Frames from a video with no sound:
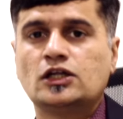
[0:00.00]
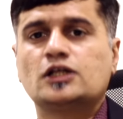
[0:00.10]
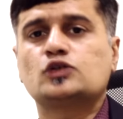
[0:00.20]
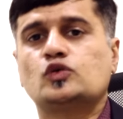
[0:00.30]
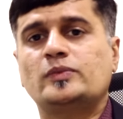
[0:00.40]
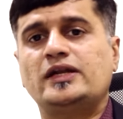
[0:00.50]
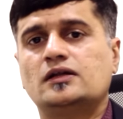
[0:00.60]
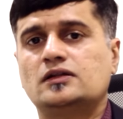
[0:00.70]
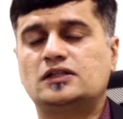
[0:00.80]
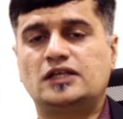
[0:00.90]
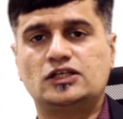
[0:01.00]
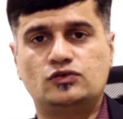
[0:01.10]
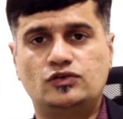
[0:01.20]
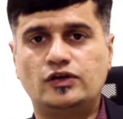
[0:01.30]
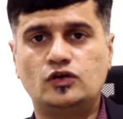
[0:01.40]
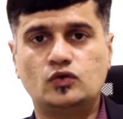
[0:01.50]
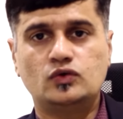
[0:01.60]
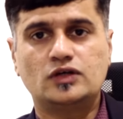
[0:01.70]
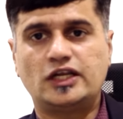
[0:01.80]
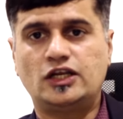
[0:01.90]
There are so many other things which we do to
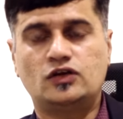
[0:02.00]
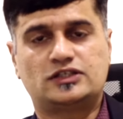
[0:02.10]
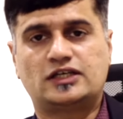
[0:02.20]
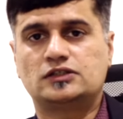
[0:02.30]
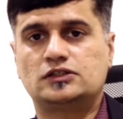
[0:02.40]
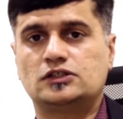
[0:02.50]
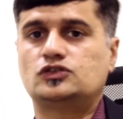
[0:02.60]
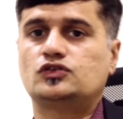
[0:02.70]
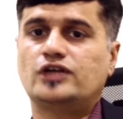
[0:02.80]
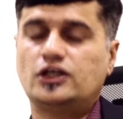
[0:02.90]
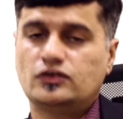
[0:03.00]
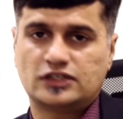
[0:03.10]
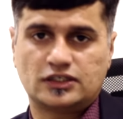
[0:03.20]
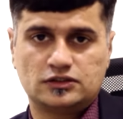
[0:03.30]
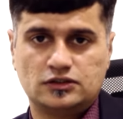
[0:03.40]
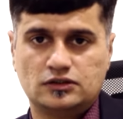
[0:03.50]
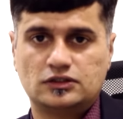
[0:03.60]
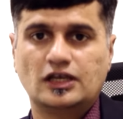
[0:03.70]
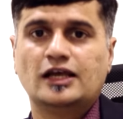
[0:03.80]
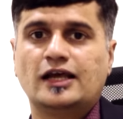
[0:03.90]
clean your sinuses, to treat your sinuses,
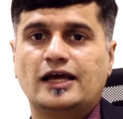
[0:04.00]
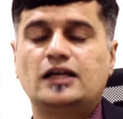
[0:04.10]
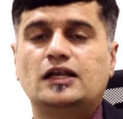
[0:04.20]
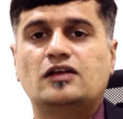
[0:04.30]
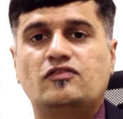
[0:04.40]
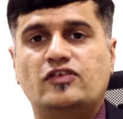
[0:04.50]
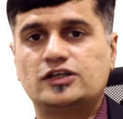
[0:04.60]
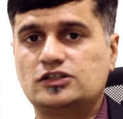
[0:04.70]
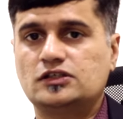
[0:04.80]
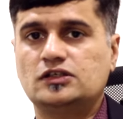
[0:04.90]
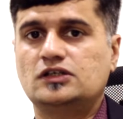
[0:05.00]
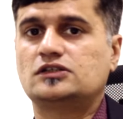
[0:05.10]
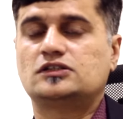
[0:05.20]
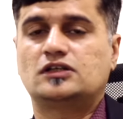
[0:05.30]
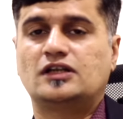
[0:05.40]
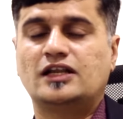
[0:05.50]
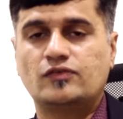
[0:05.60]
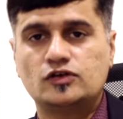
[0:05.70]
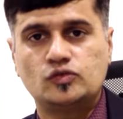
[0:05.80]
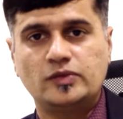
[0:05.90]
and infection is
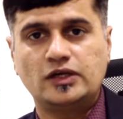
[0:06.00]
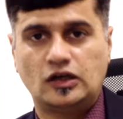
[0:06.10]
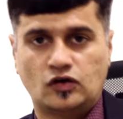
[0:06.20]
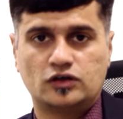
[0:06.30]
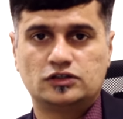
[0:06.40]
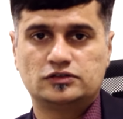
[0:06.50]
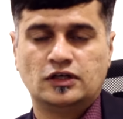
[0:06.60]
never to be ignored.